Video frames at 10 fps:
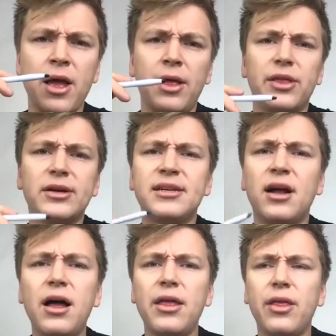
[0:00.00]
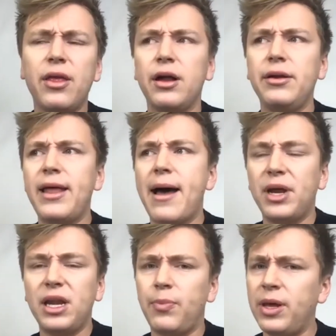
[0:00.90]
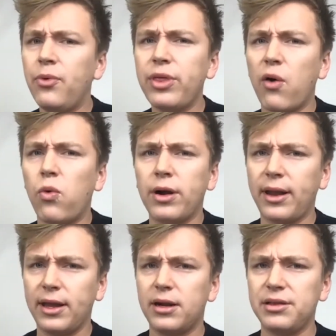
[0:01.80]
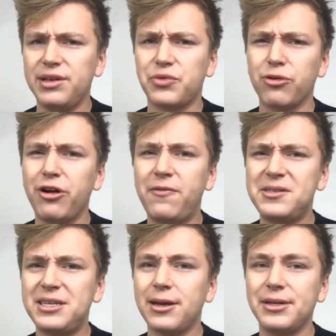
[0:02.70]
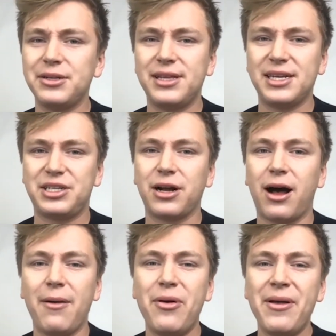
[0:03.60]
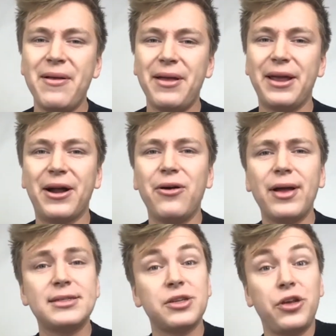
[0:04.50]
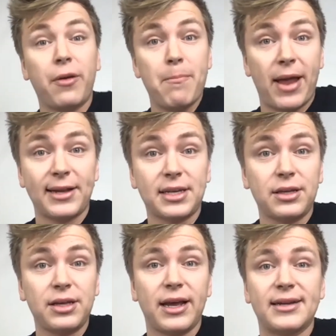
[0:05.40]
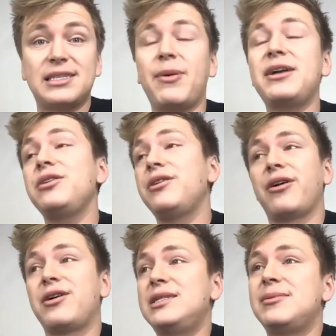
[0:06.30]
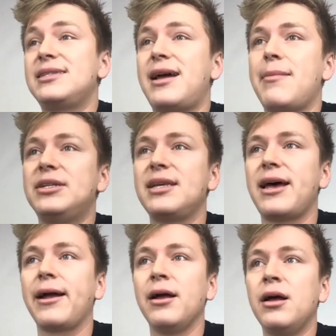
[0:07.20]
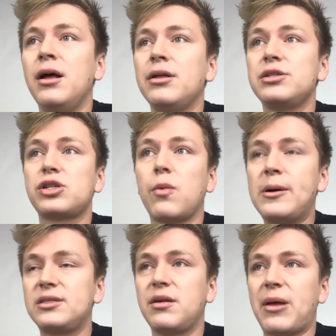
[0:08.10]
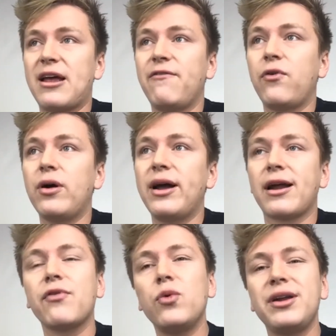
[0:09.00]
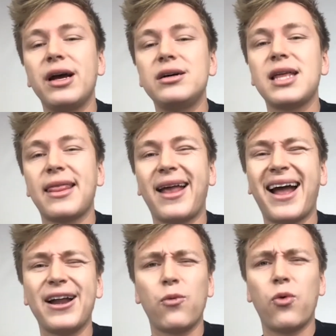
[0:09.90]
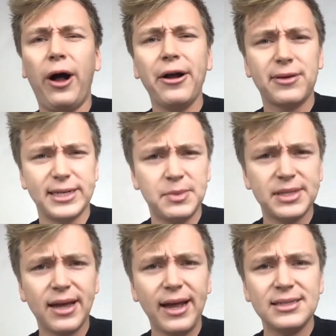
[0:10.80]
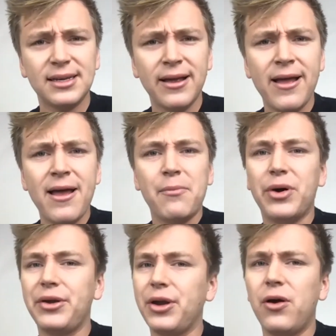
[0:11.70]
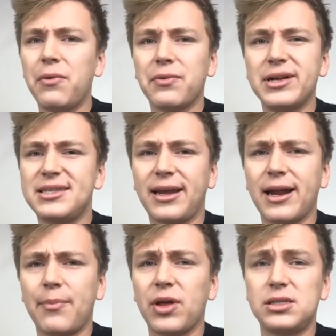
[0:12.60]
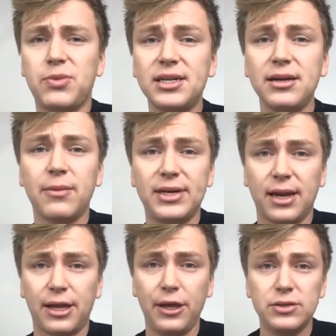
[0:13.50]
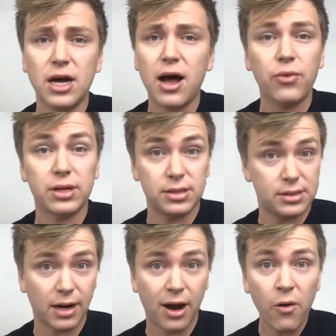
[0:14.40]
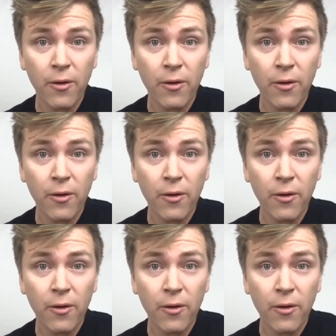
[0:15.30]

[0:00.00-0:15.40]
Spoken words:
there's not that many people that want to get on these roofs and do this job, And so basically, and especially during Christmas time, it's like there's so much demand for it, and everyone knows that they kind of want Christmas lights, but no one wants to get up there, especially in a place like Utah where there's snow.